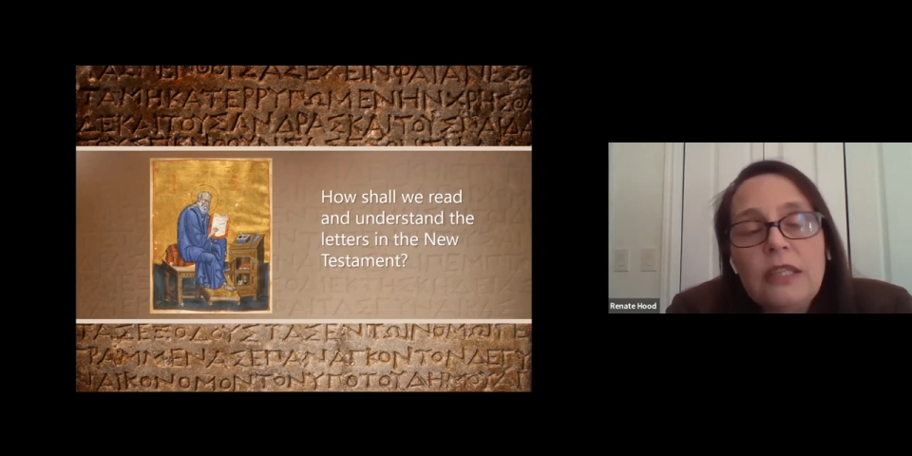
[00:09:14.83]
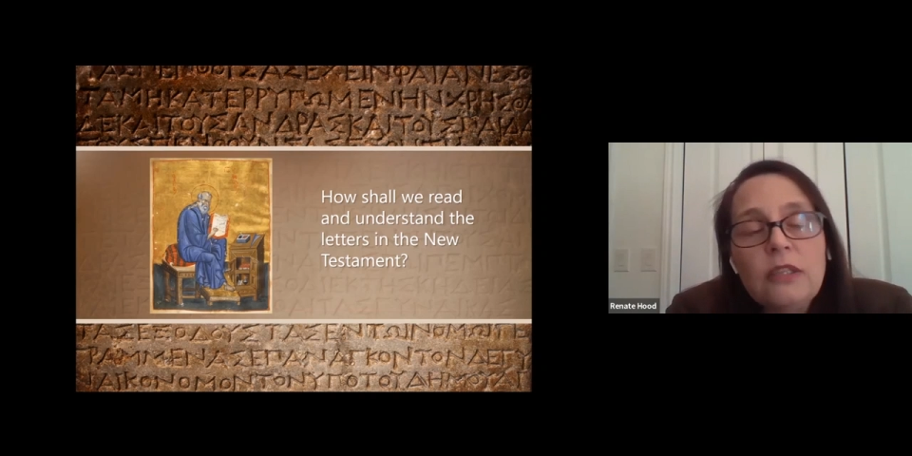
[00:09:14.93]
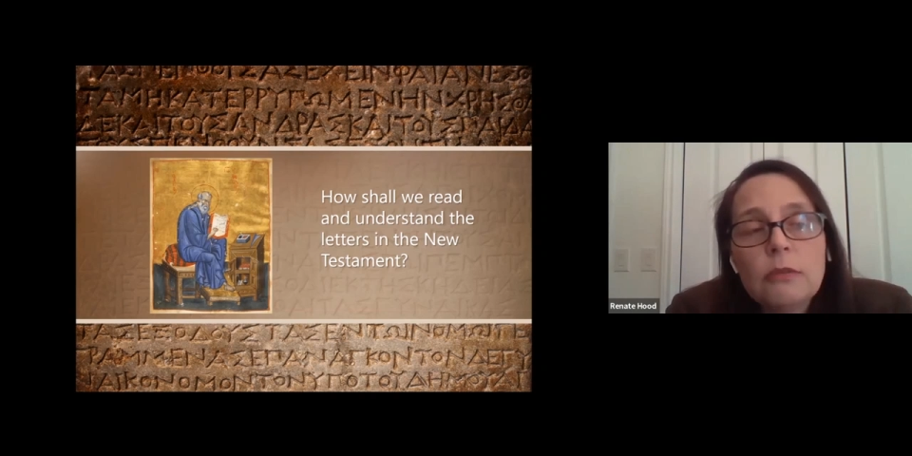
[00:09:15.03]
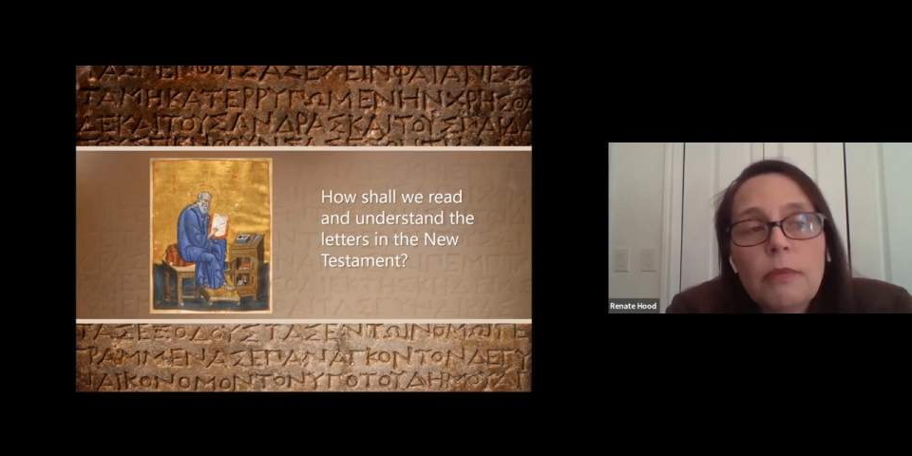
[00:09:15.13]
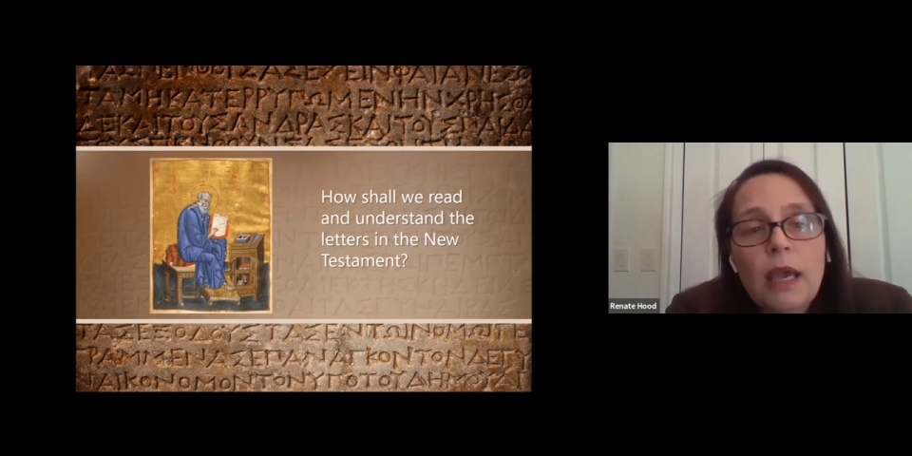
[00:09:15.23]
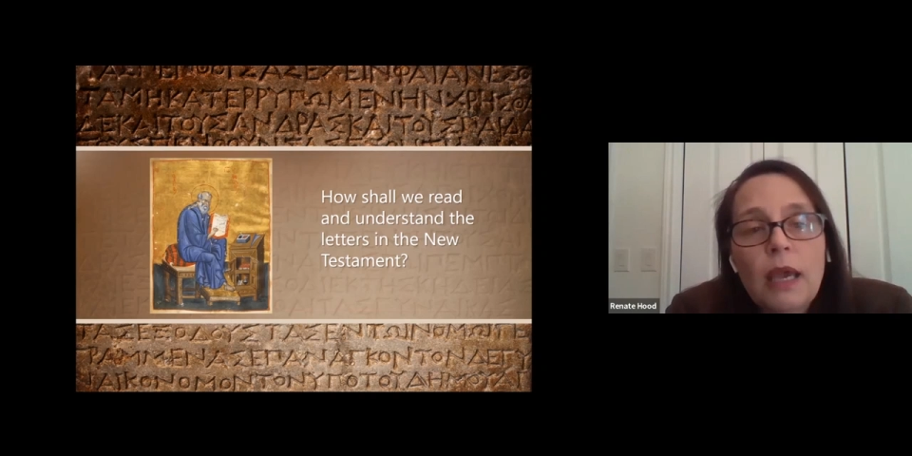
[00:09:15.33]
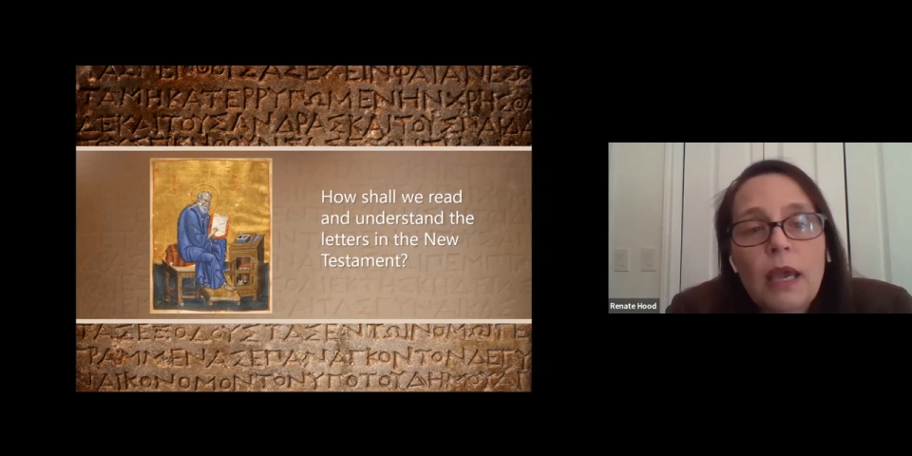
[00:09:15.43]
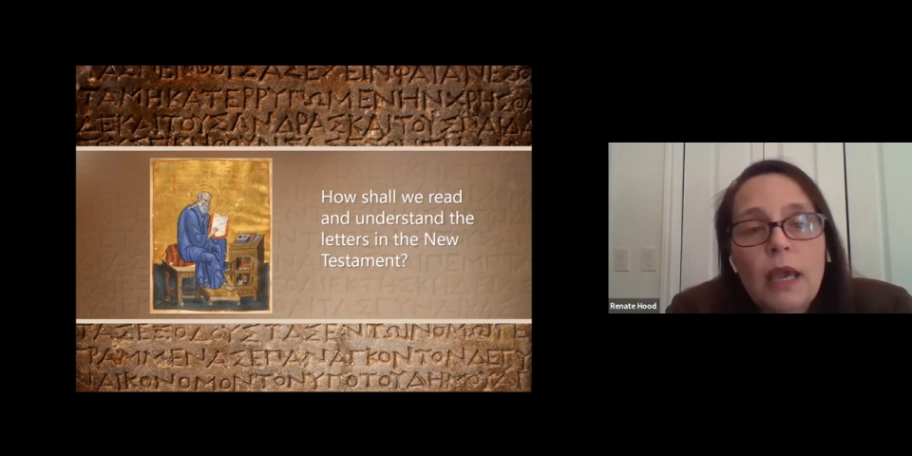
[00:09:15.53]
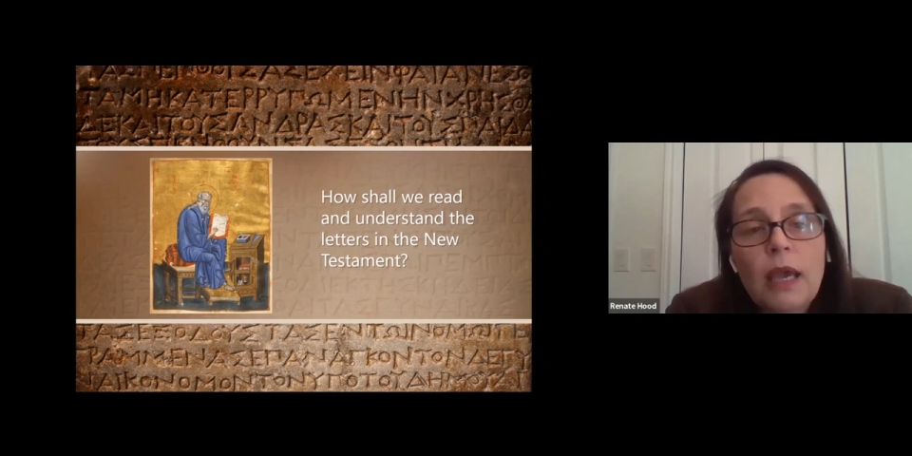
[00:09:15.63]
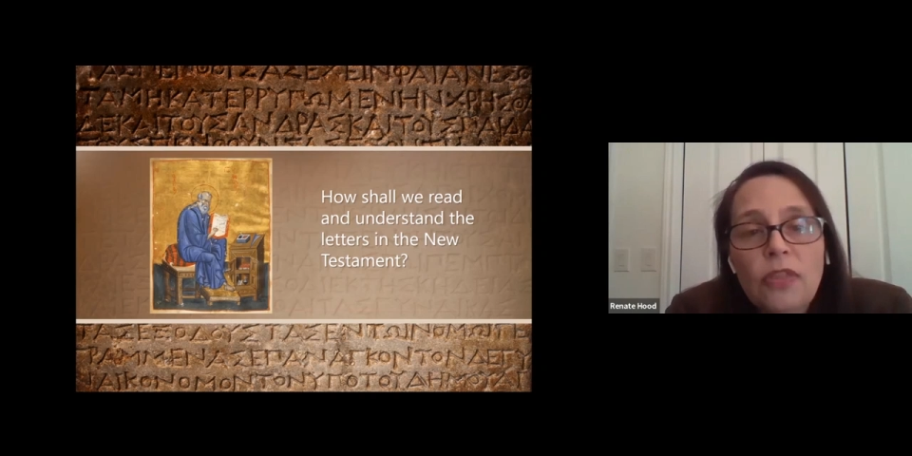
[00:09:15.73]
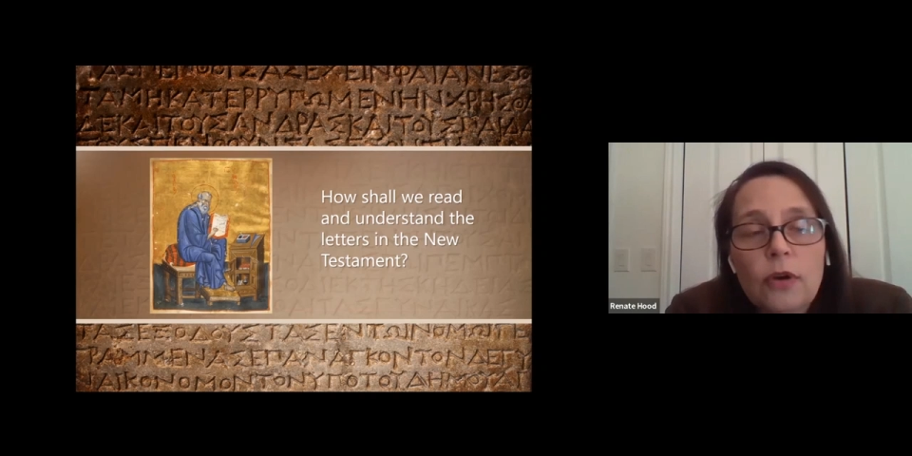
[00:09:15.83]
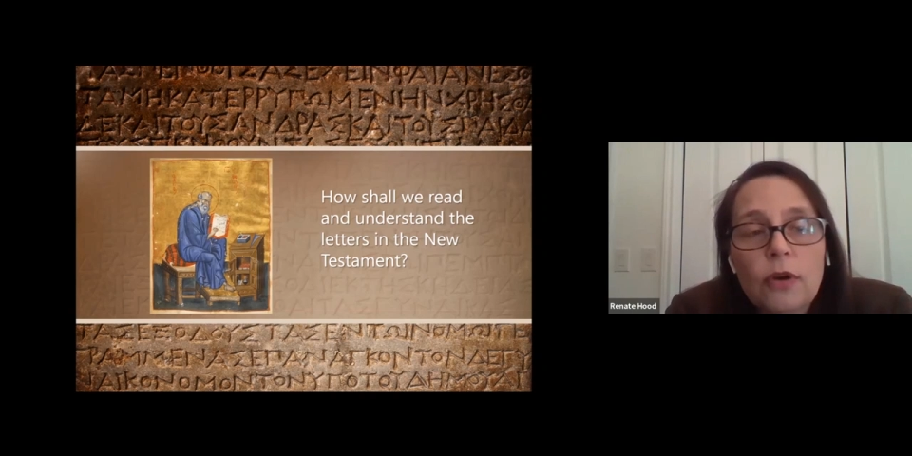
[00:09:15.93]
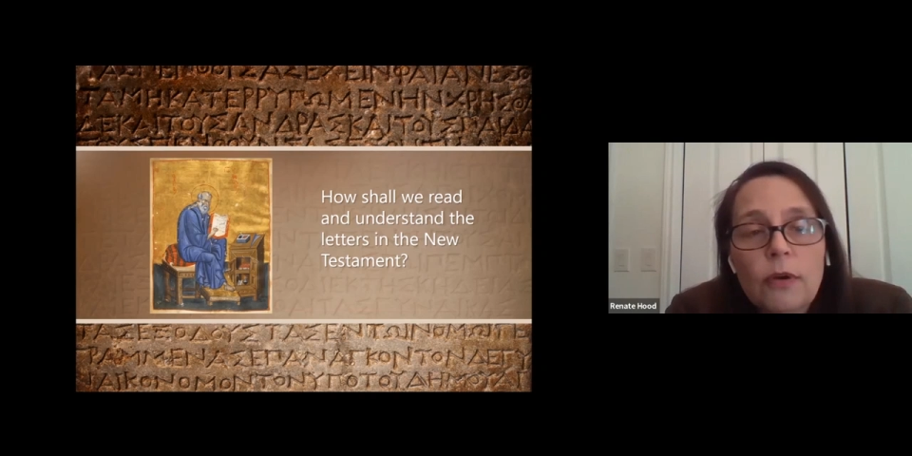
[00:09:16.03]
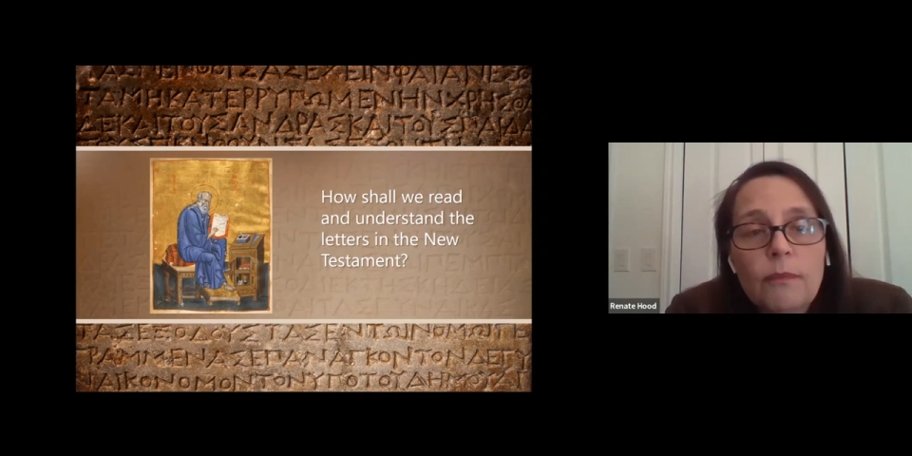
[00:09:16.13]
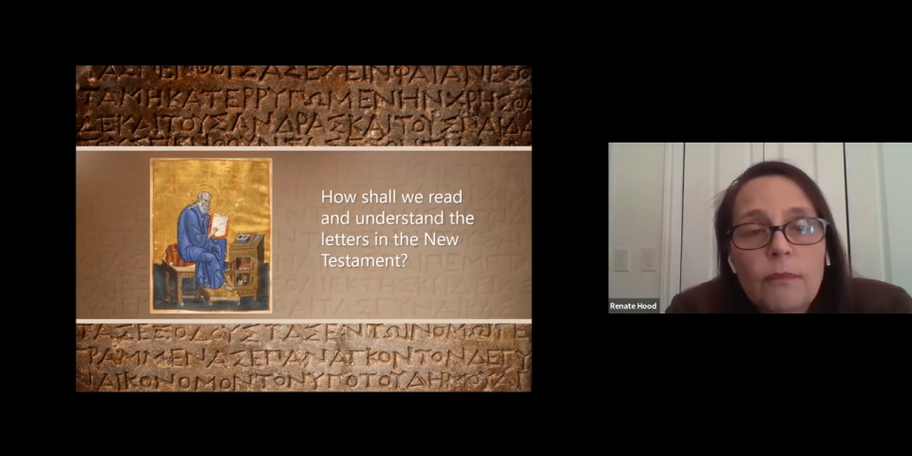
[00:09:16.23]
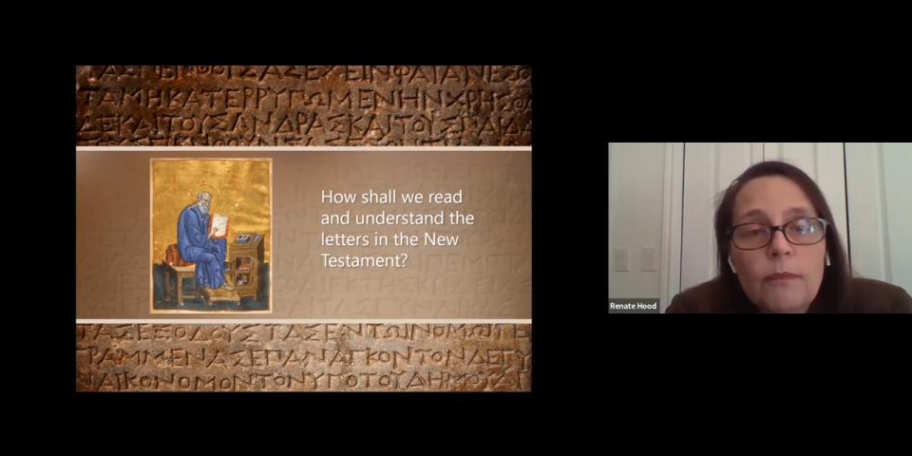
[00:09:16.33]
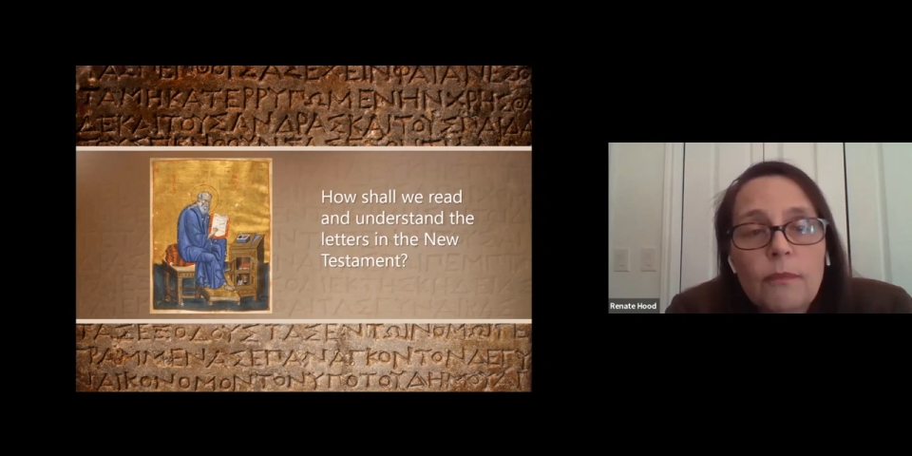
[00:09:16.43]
written by an author